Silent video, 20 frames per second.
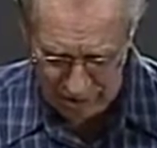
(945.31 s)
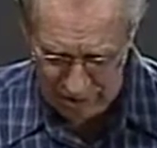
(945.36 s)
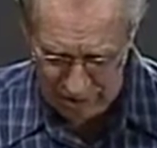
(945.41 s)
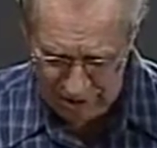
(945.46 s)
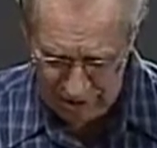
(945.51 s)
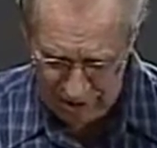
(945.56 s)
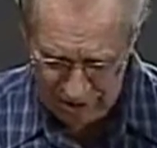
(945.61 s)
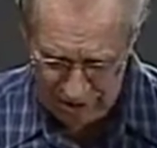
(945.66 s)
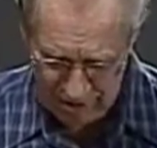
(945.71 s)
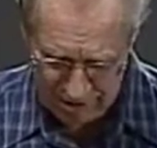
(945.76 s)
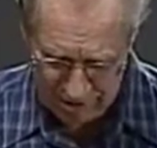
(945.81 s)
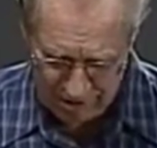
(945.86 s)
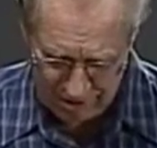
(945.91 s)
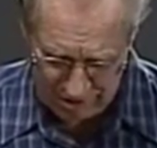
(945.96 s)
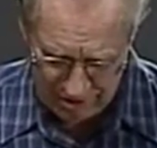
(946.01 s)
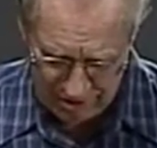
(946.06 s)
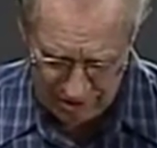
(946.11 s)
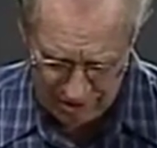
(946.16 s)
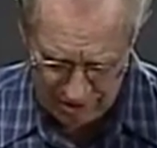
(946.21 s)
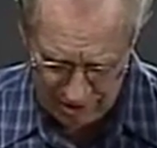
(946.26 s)
All right, now
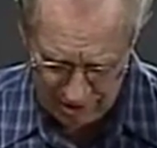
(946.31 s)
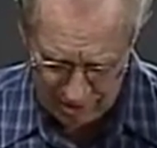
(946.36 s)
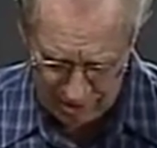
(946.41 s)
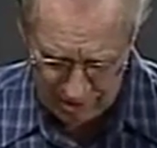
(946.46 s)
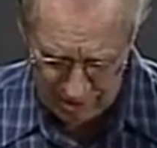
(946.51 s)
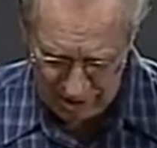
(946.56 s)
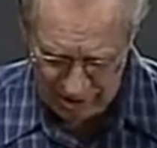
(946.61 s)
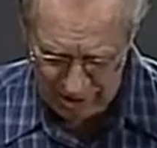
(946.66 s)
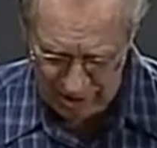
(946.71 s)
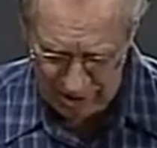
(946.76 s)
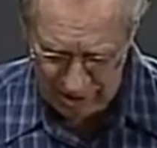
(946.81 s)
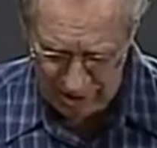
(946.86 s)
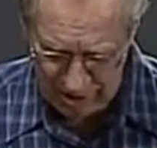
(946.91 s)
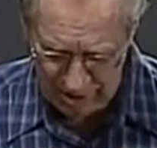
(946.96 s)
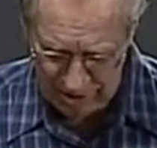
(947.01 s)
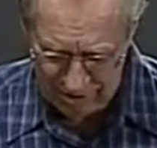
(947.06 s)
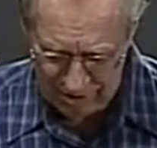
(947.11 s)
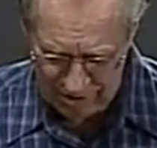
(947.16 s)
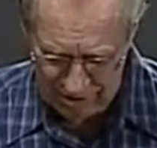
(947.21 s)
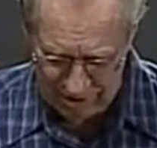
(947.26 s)
then you can come back with
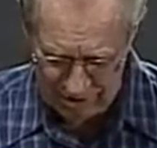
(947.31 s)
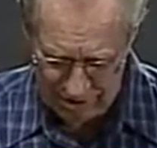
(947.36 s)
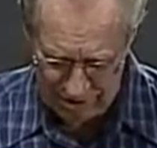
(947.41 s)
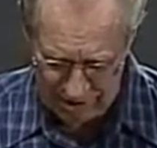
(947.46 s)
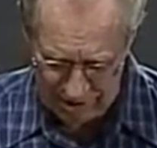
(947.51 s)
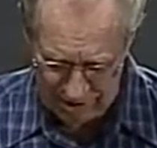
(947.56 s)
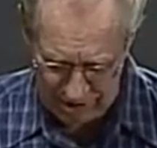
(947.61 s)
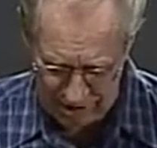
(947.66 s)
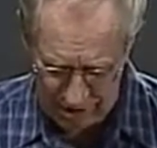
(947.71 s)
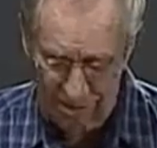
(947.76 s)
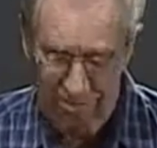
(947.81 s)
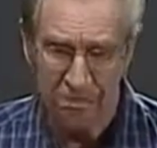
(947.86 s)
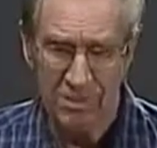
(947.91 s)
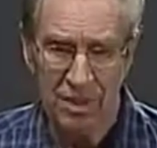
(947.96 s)
me to Isaiah